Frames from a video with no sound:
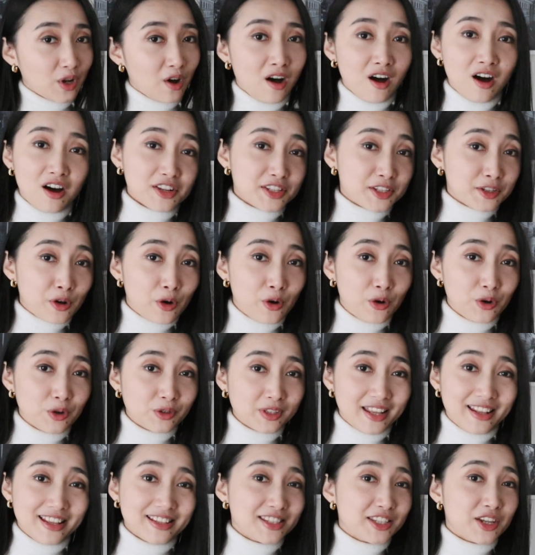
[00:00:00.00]
your heart is
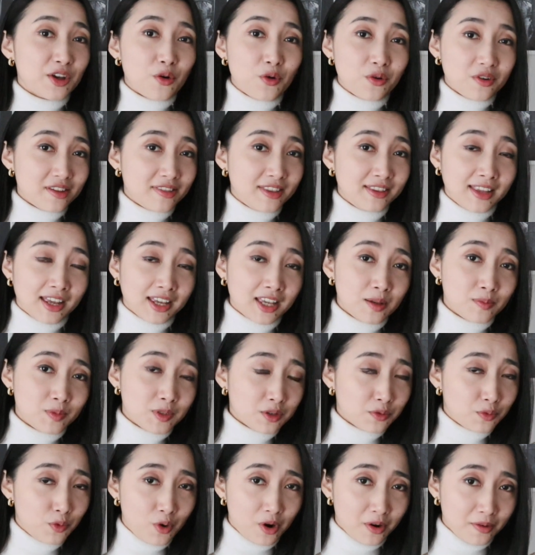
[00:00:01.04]
cold and it's the only thing that
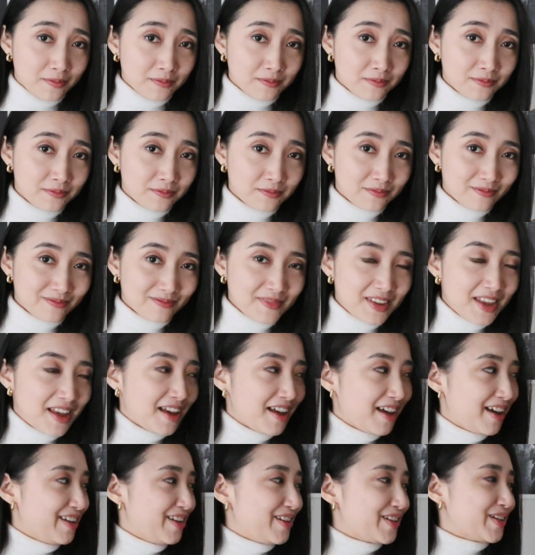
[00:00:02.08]
keeps you warm.
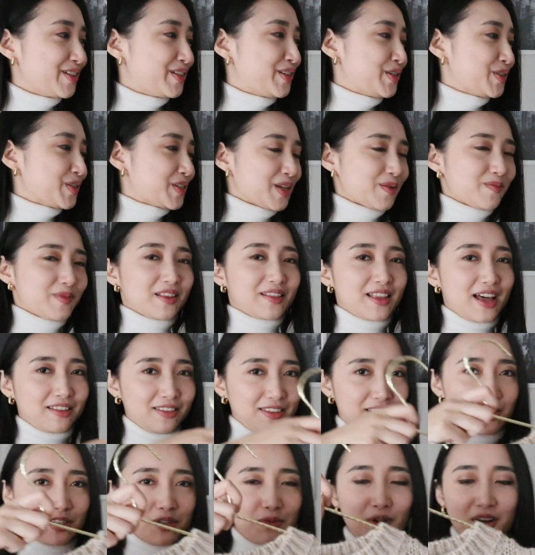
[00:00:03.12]
You could choose something
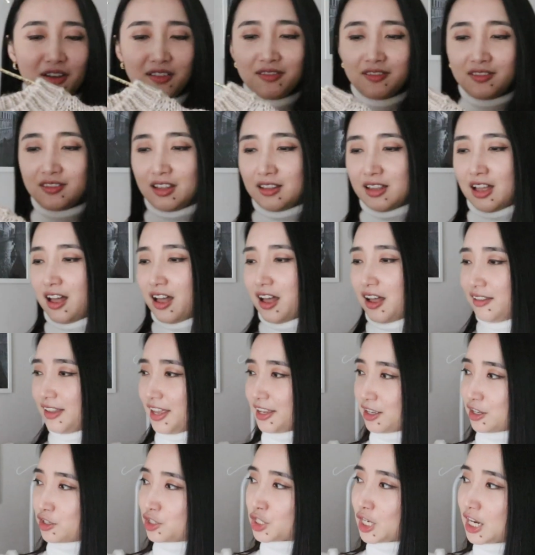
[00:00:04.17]
like this one,
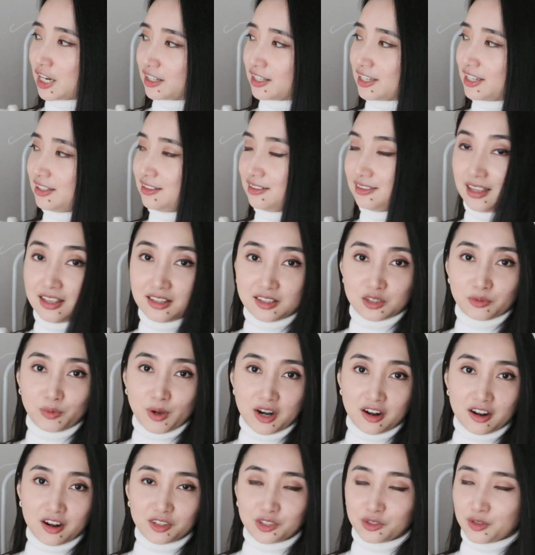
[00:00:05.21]
like a chunky knit
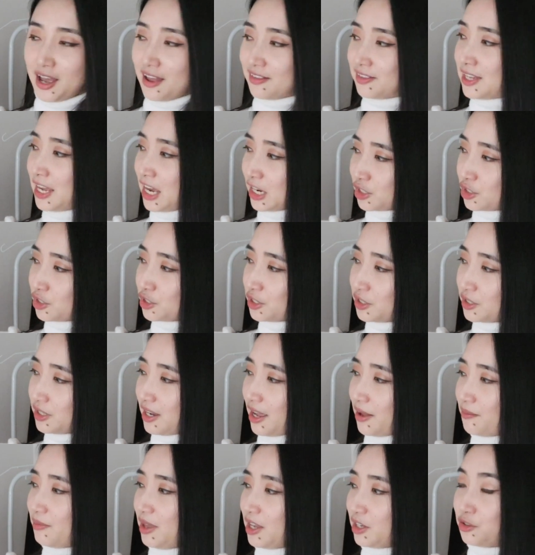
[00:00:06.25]
sweater to add texture
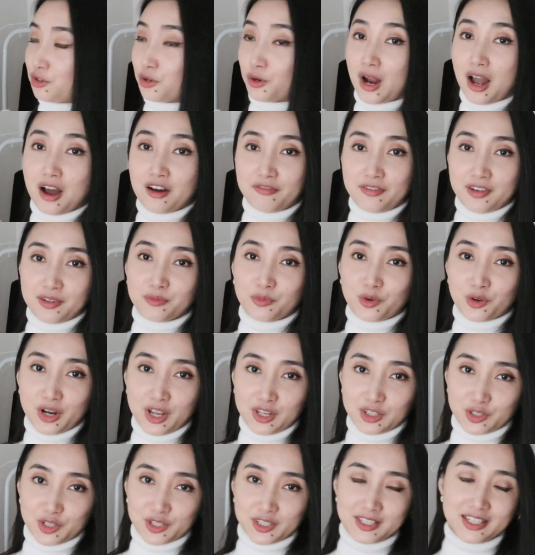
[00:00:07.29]
and make your outfit more
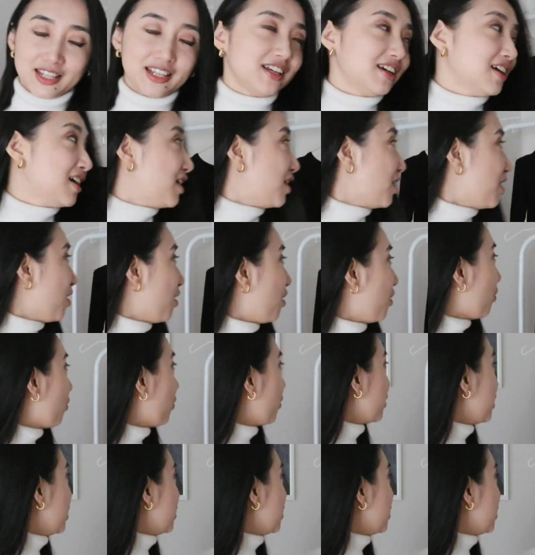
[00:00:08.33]
interesting. Or